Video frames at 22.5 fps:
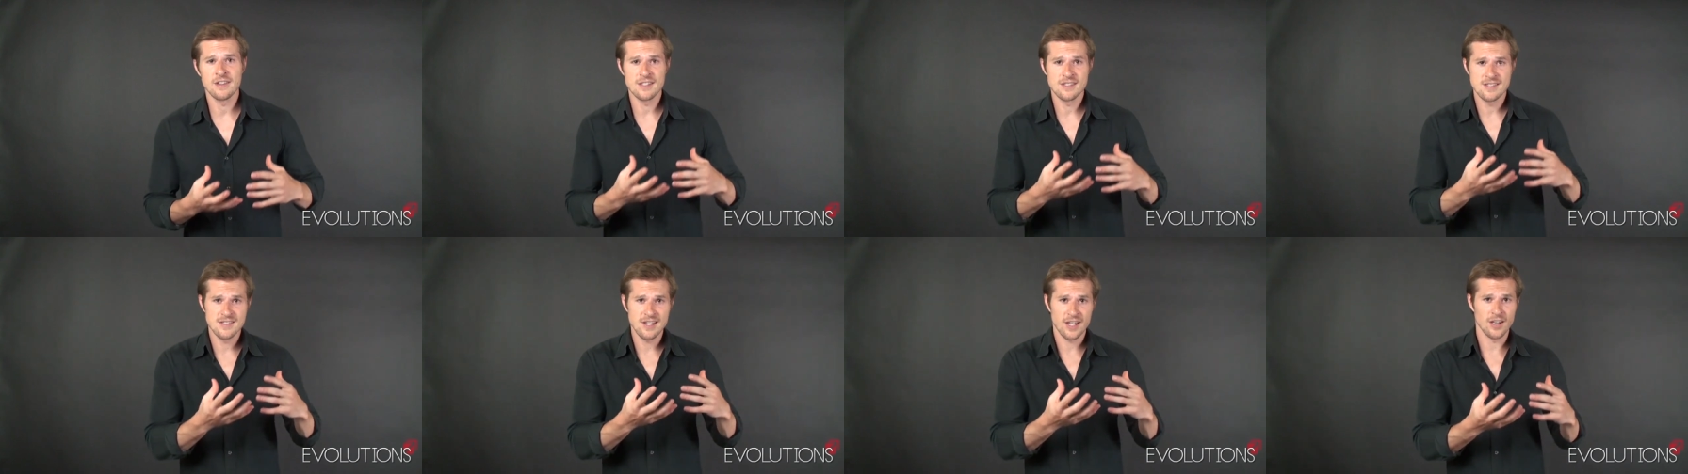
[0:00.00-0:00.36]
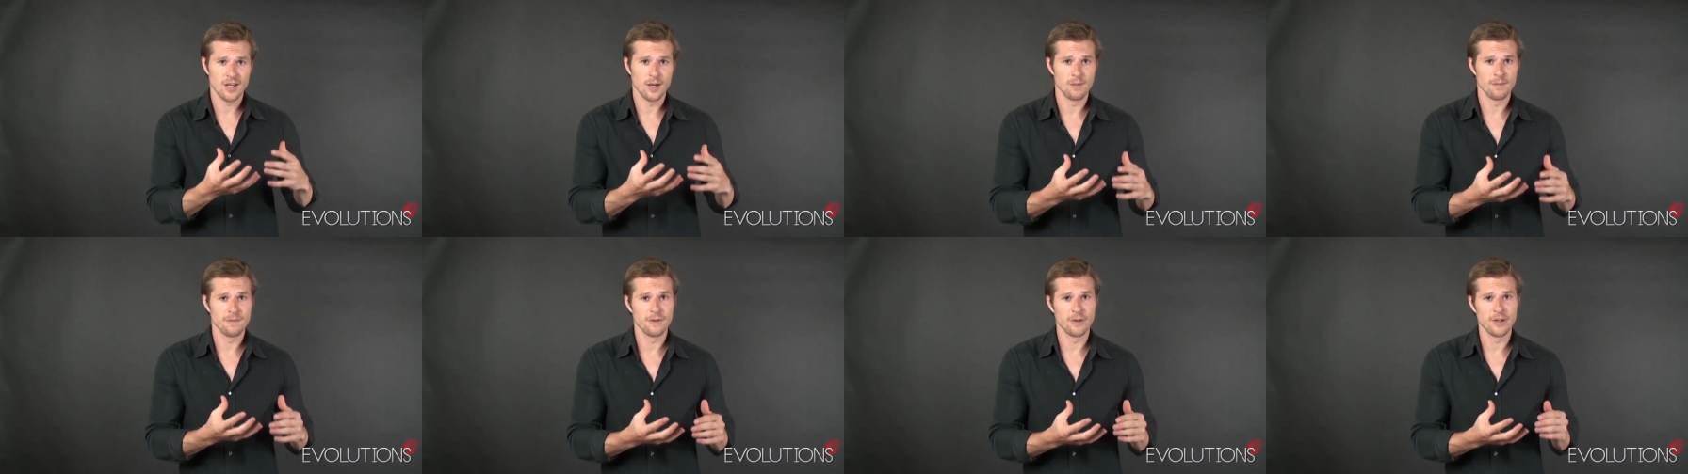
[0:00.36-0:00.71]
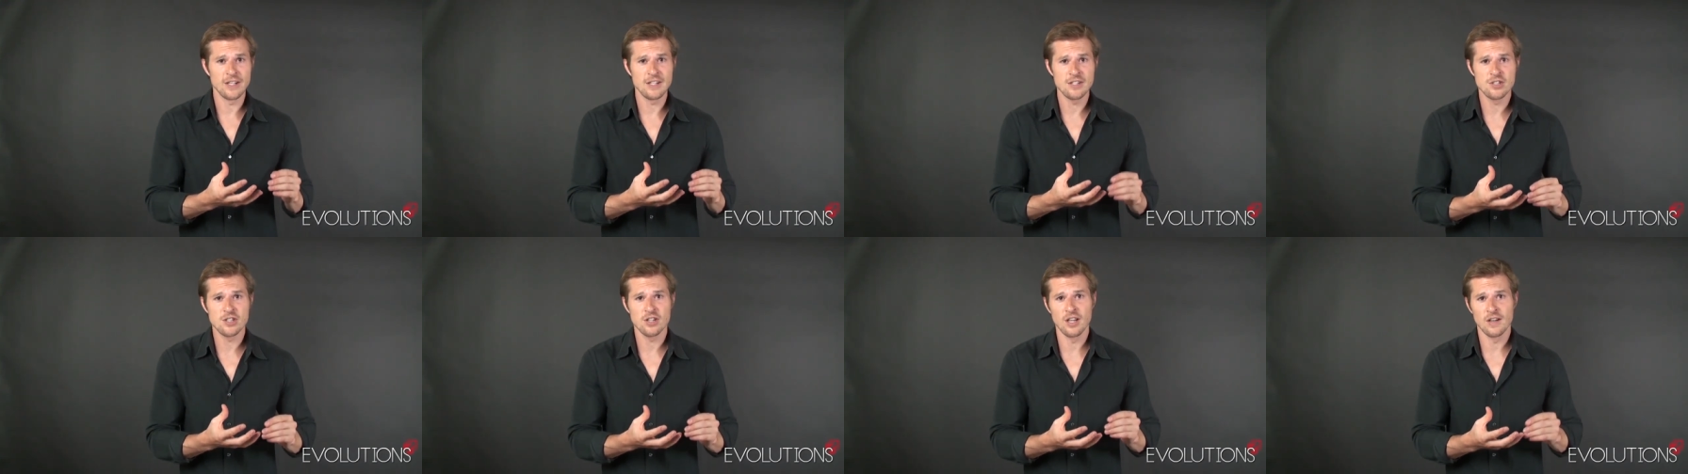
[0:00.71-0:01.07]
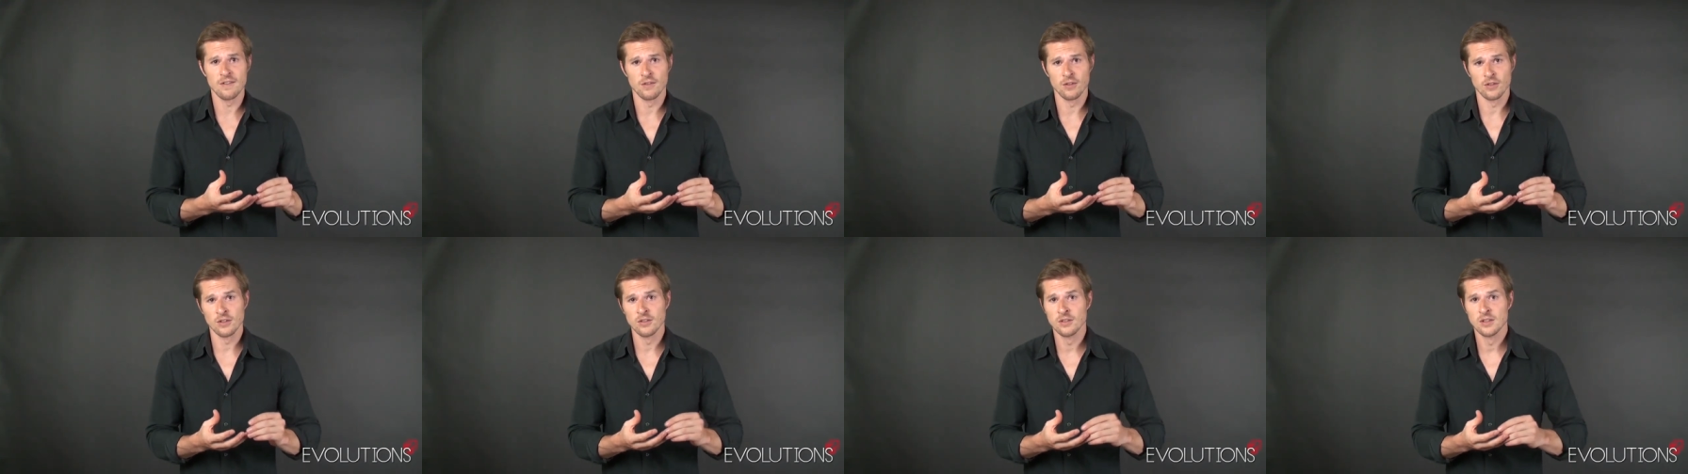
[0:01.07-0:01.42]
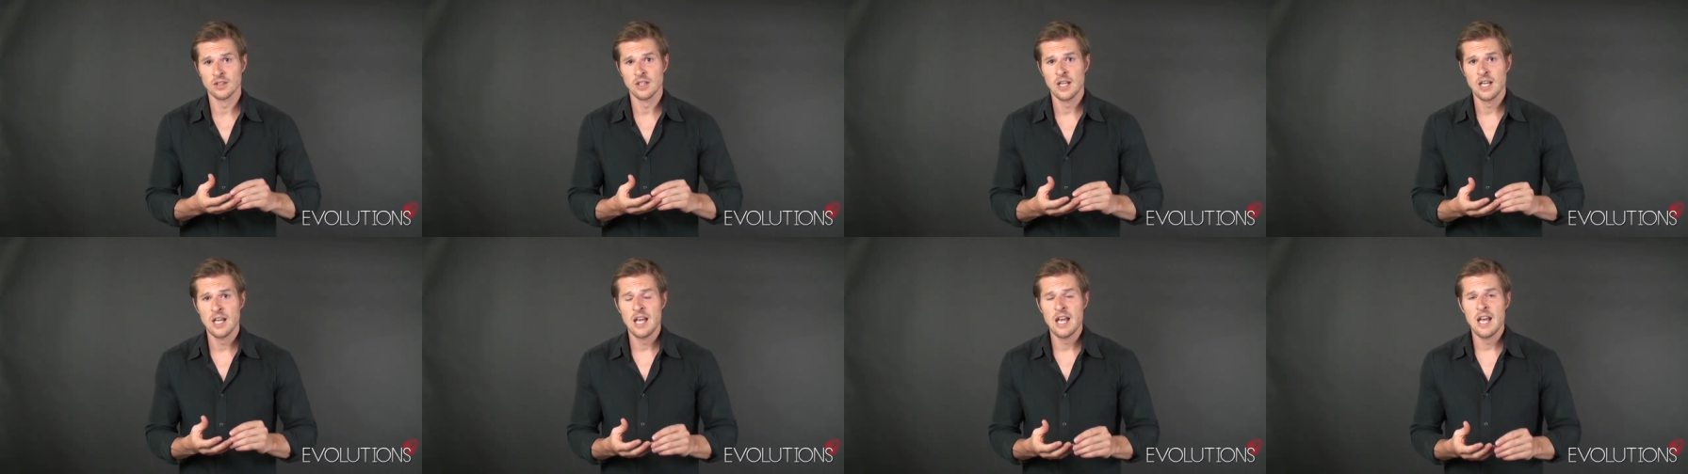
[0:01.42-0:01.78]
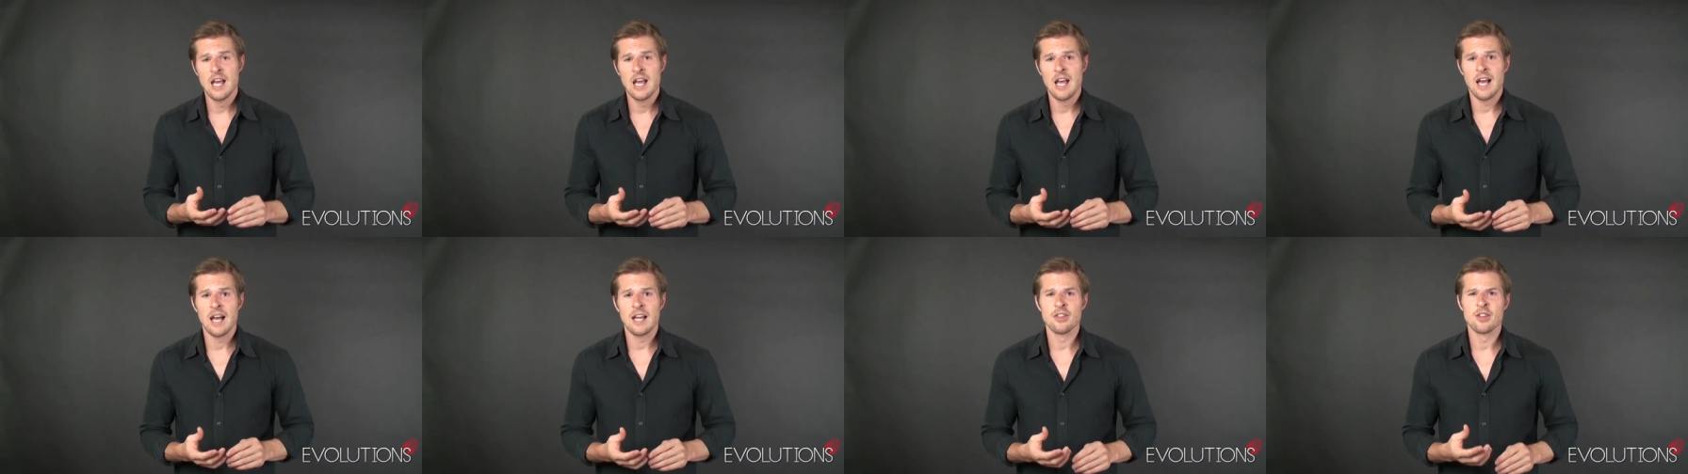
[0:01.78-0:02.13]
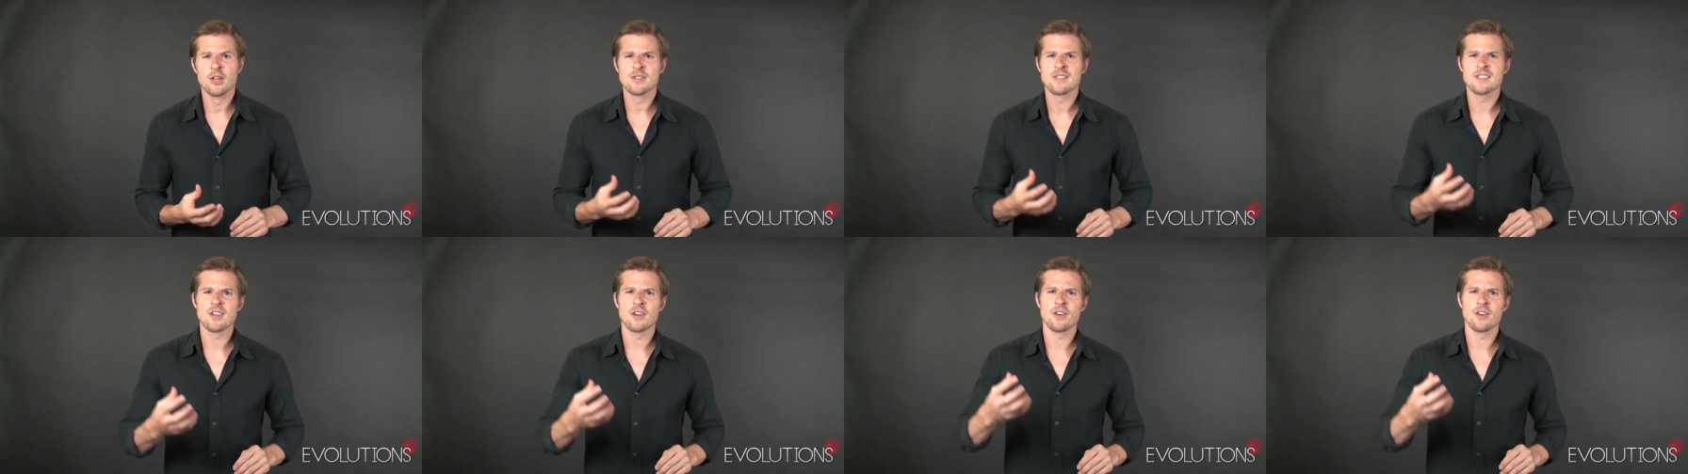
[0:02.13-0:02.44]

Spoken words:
this set up for each level, there's